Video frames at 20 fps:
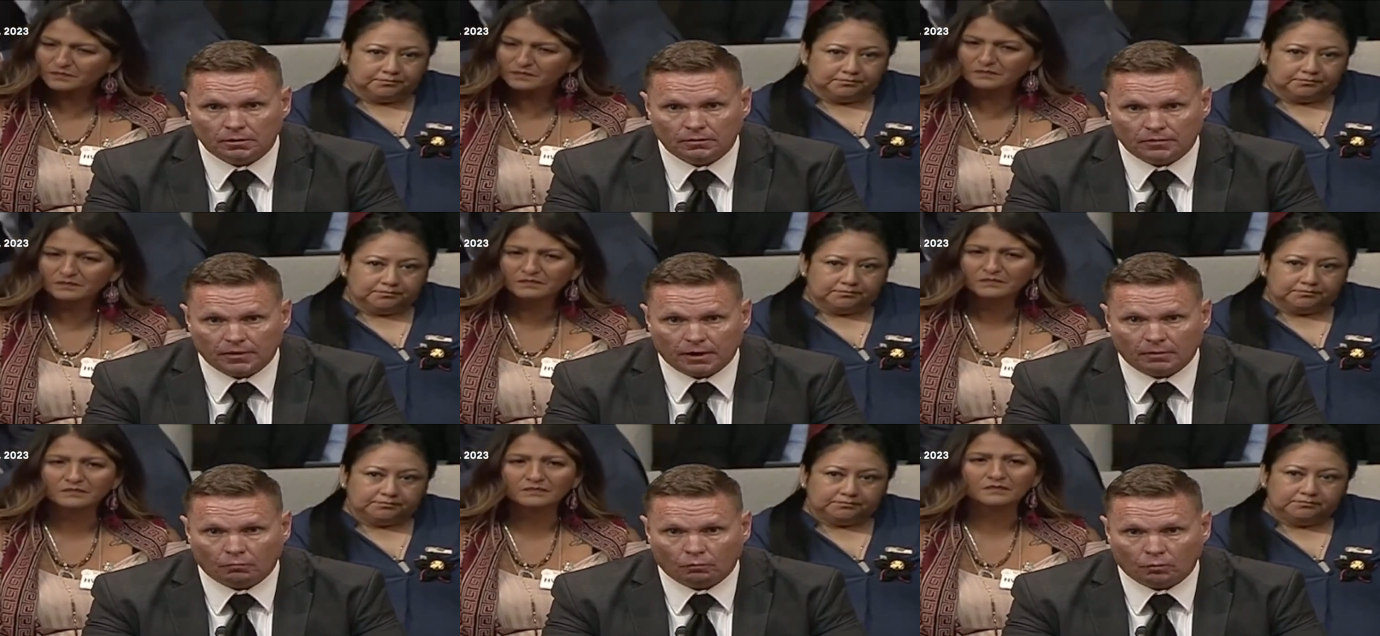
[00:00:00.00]

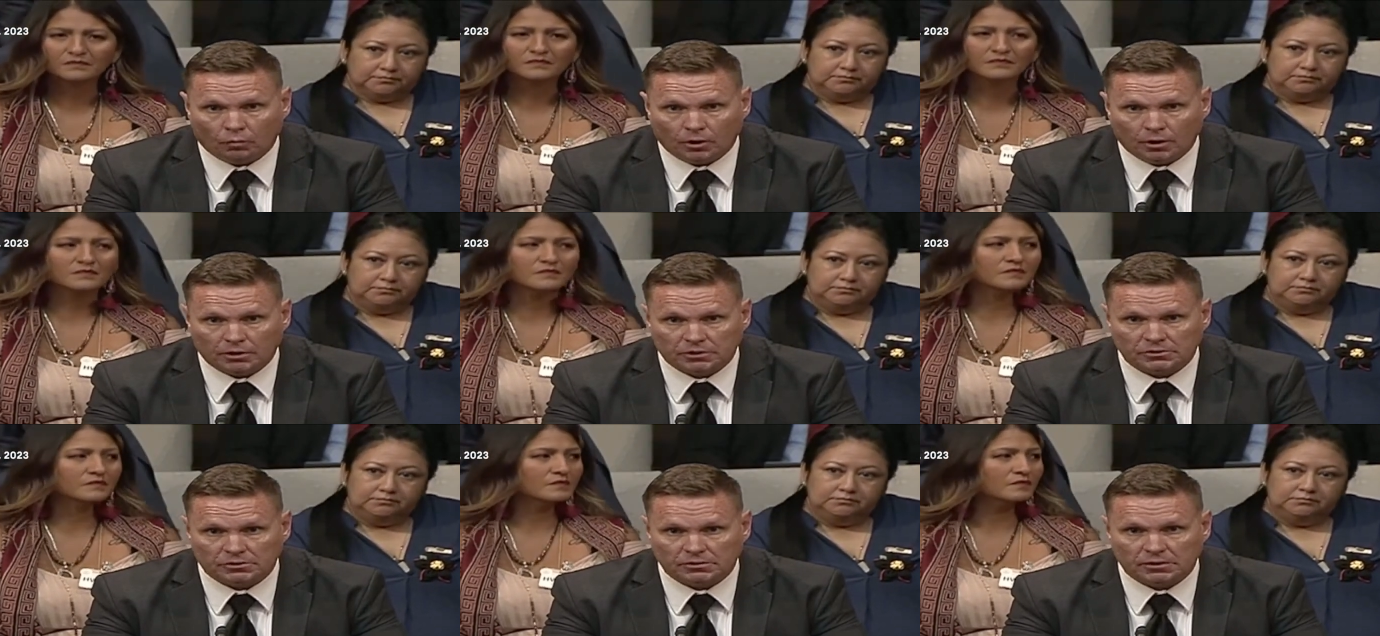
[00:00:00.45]
Speaker 1: that
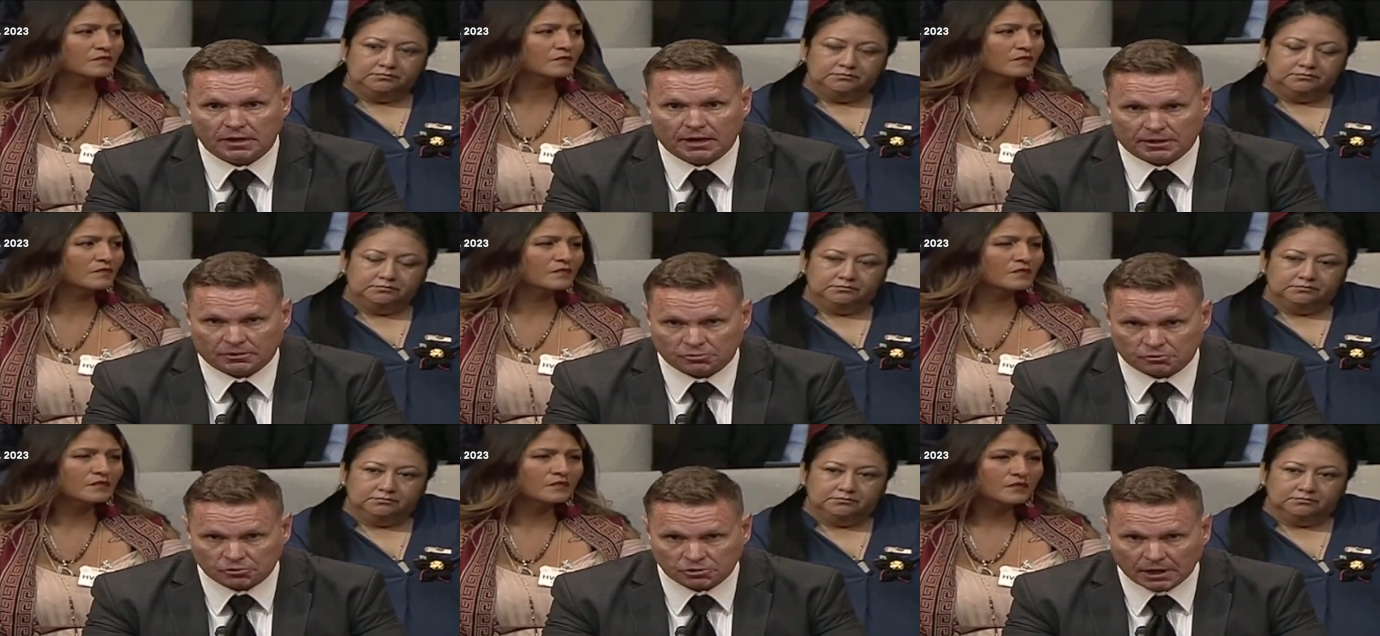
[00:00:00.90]
was
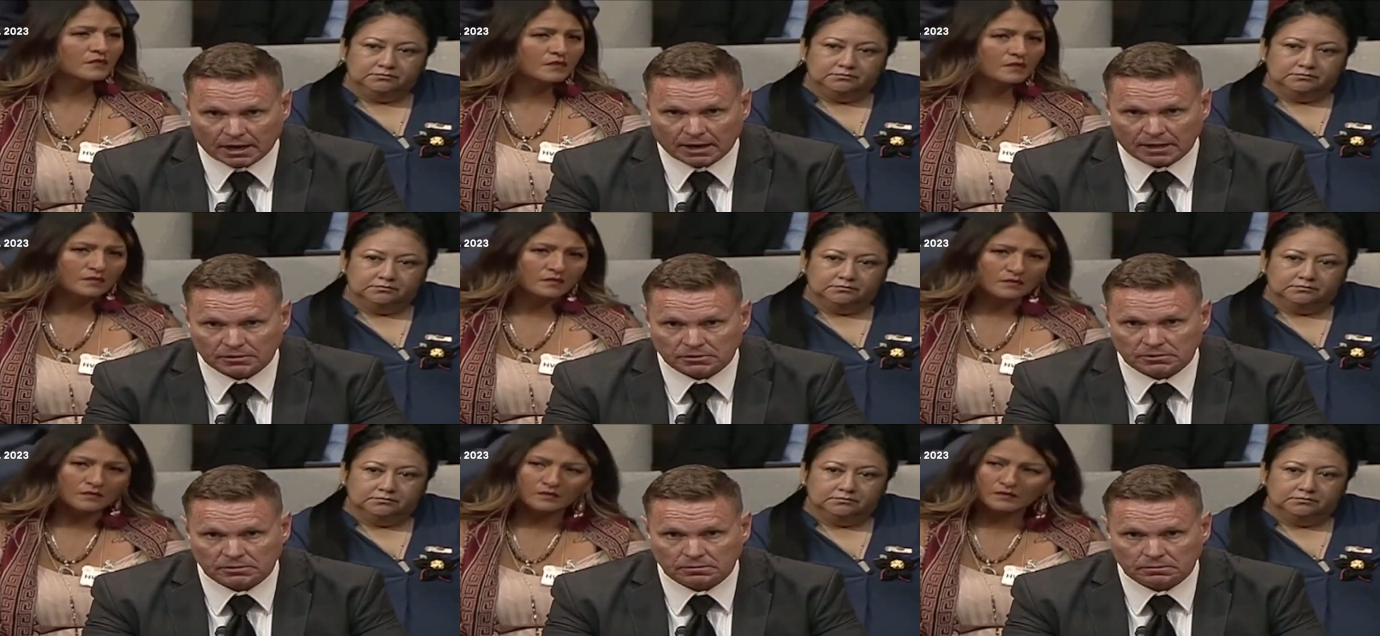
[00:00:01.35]

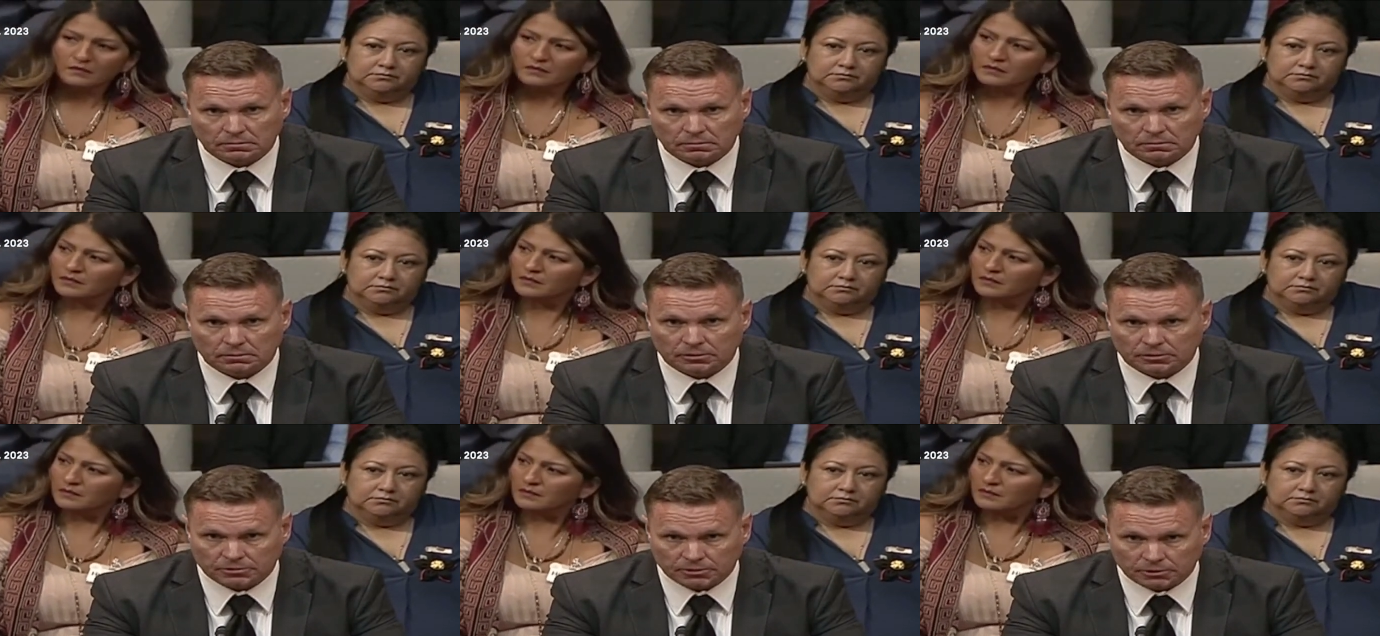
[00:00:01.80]
exercised
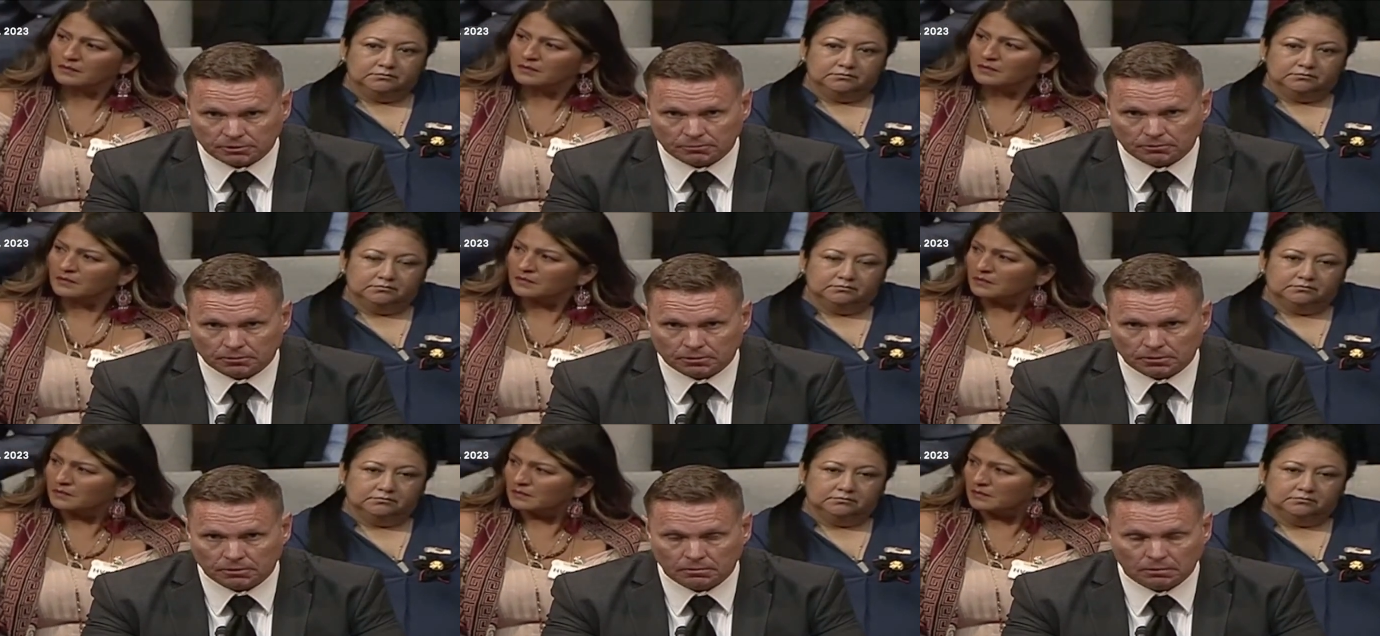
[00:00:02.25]

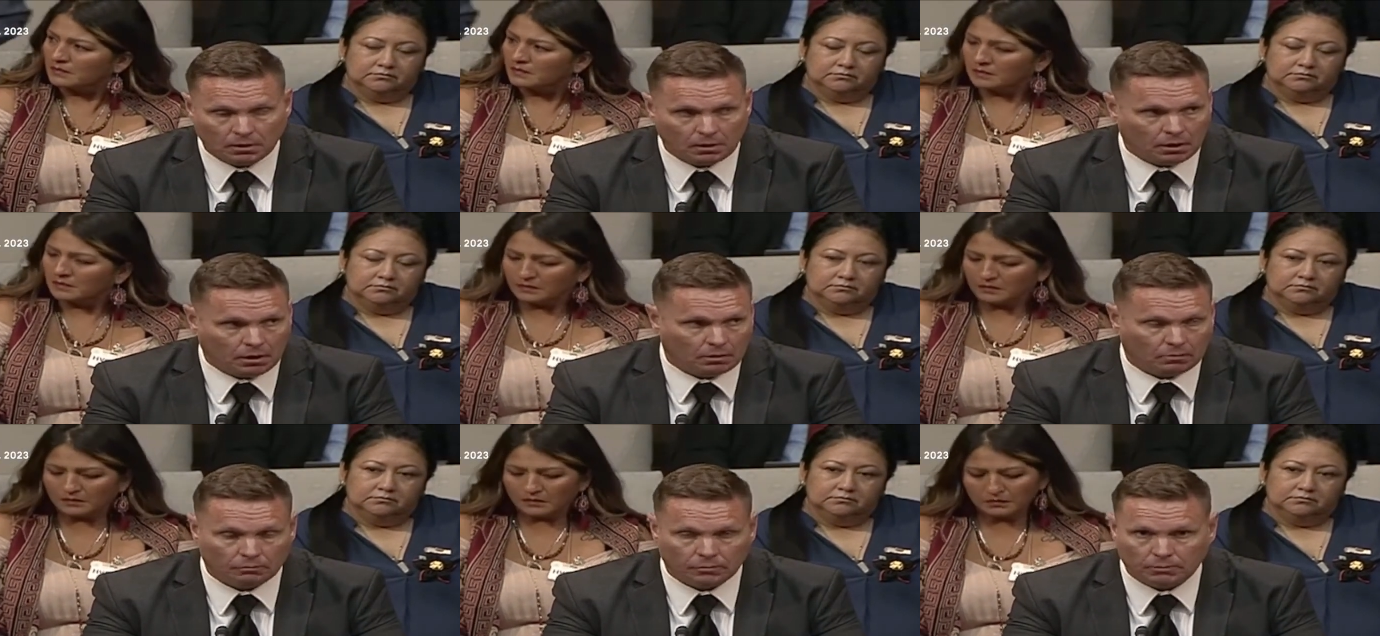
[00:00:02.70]
continually.
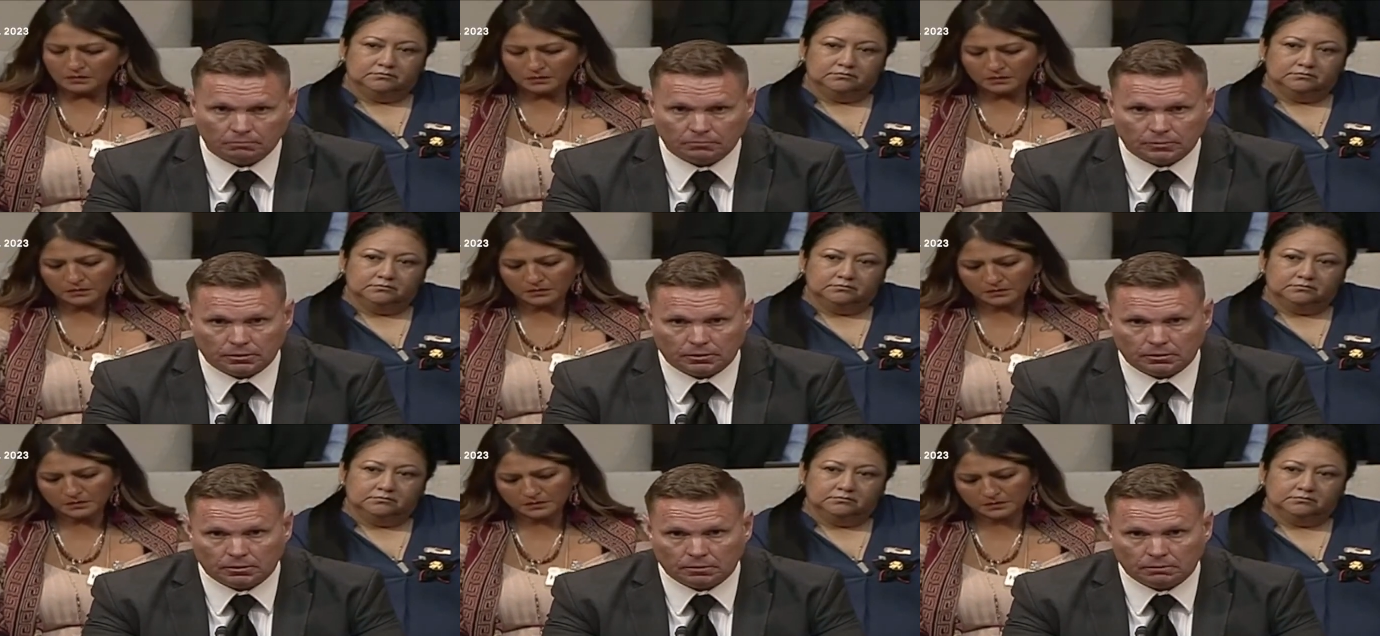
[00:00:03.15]
Uh, we,
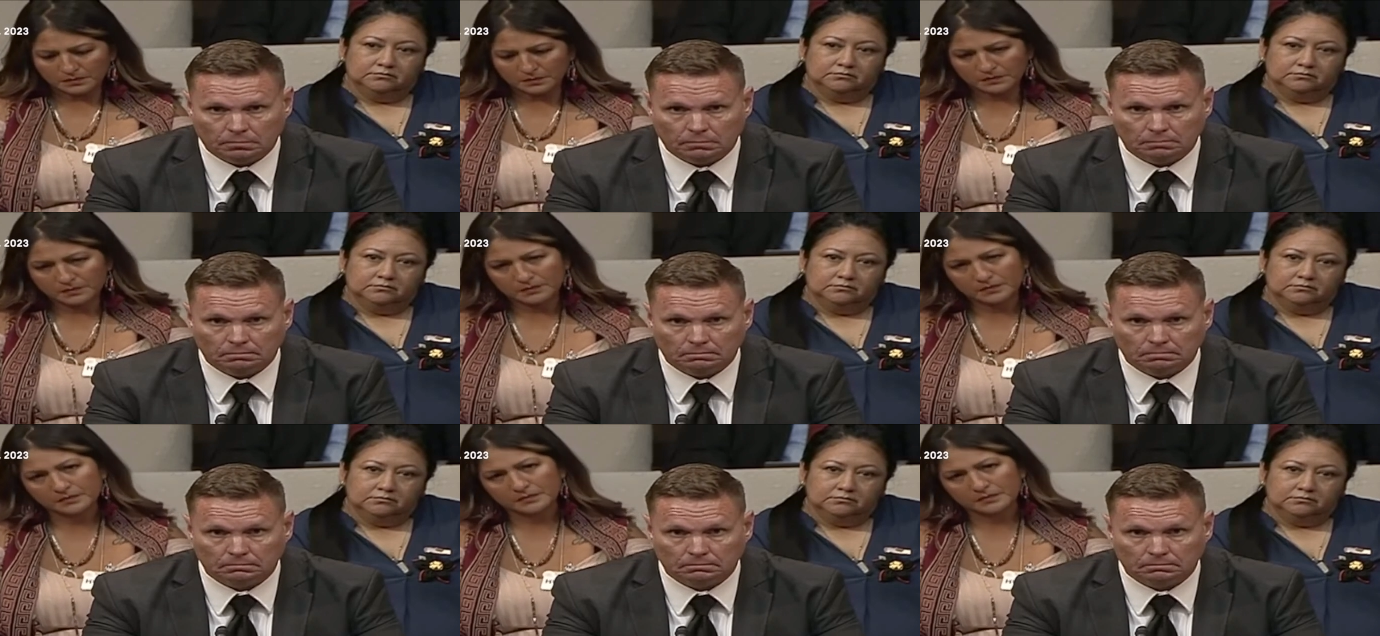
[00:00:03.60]
and you offered